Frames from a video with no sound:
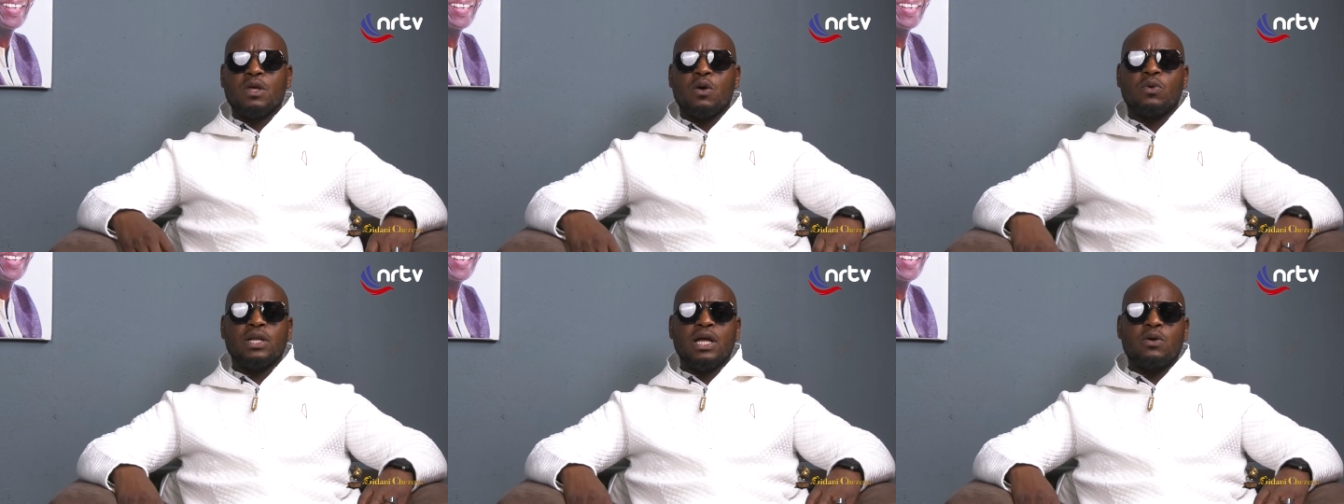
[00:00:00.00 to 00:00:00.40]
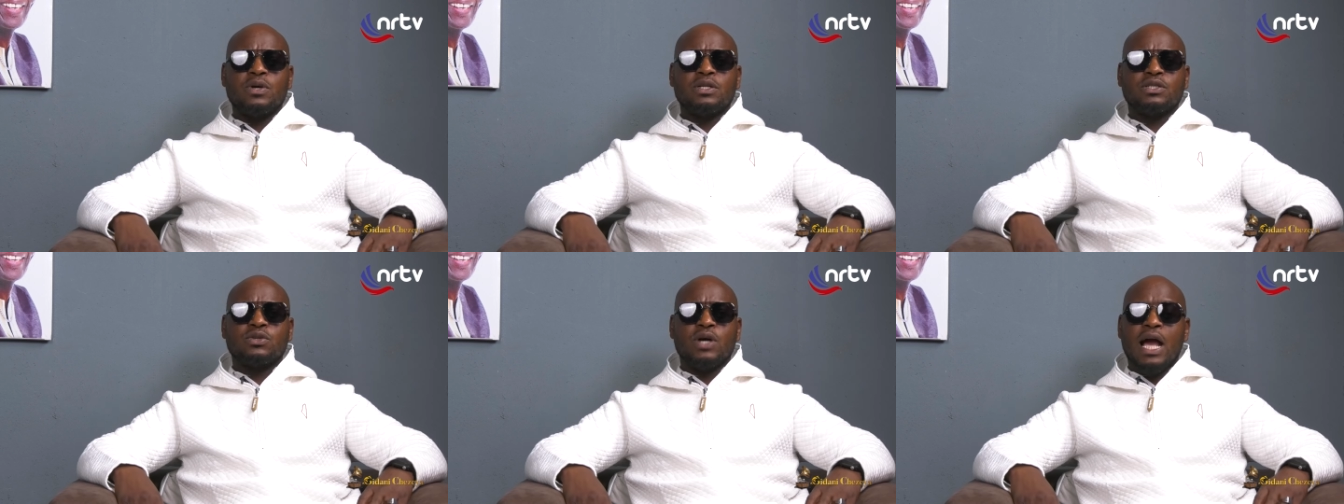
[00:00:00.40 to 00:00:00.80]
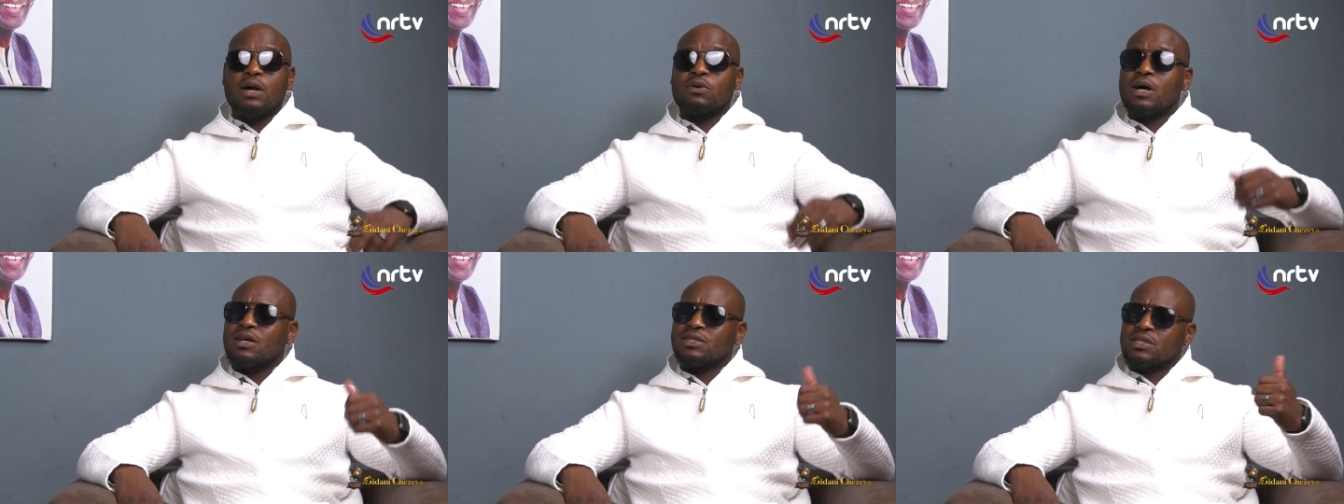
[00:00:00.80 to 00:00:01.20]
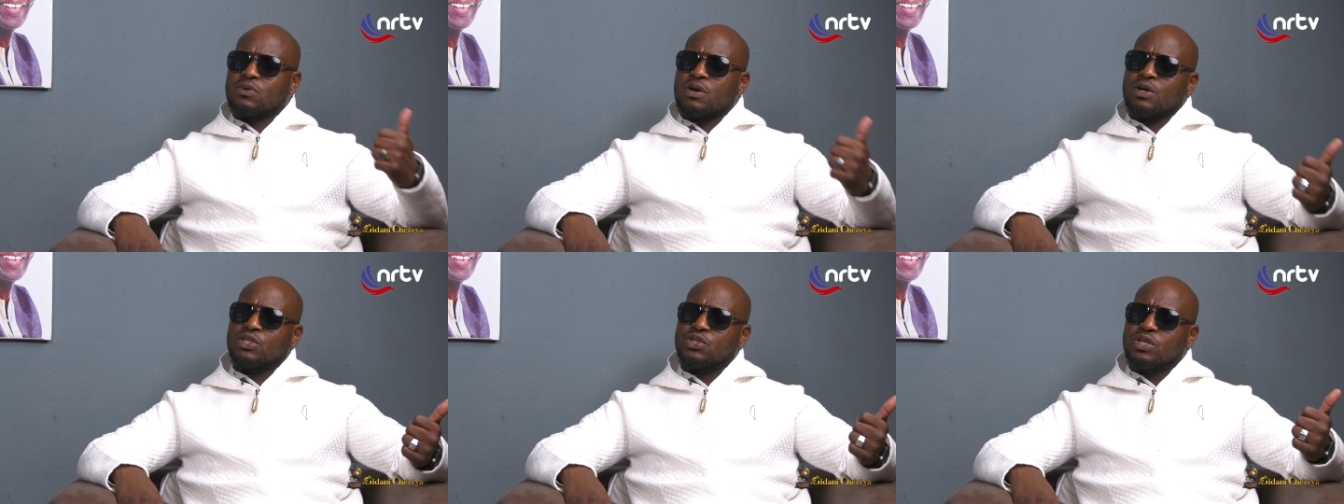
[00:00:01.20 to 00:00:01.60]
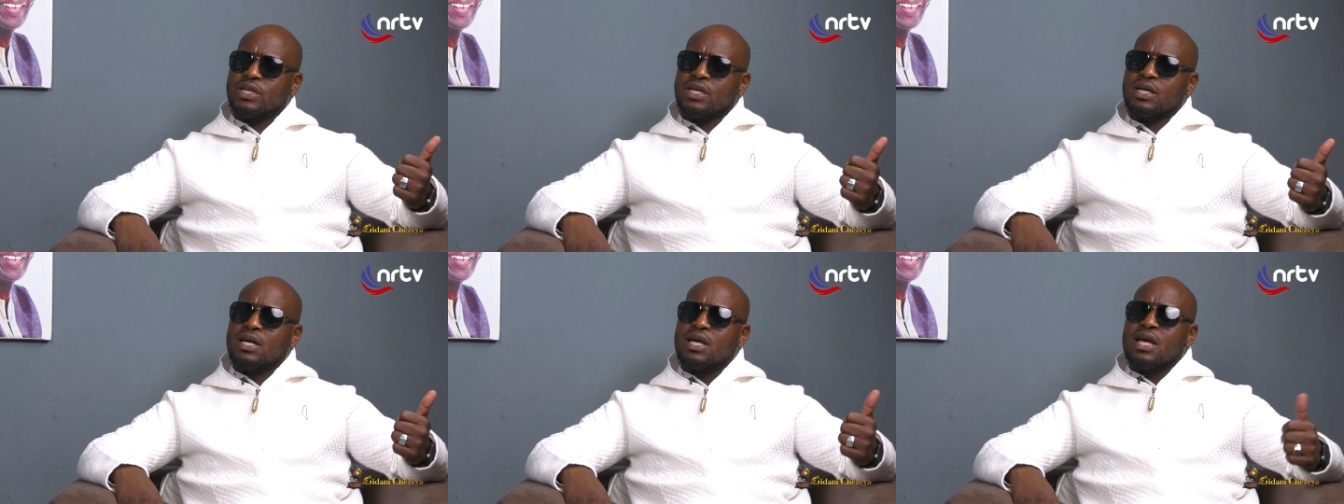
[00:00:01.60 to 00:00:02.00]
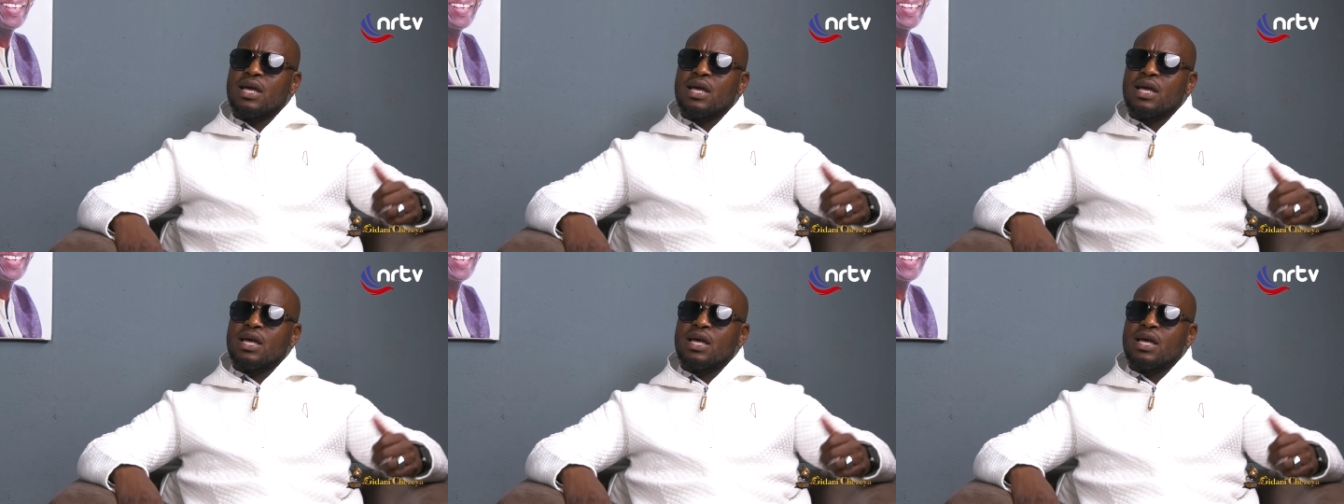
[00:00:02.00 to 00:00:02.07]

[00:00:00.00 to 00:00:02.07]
When I went to Iowa, I was at Kwekwe Junior,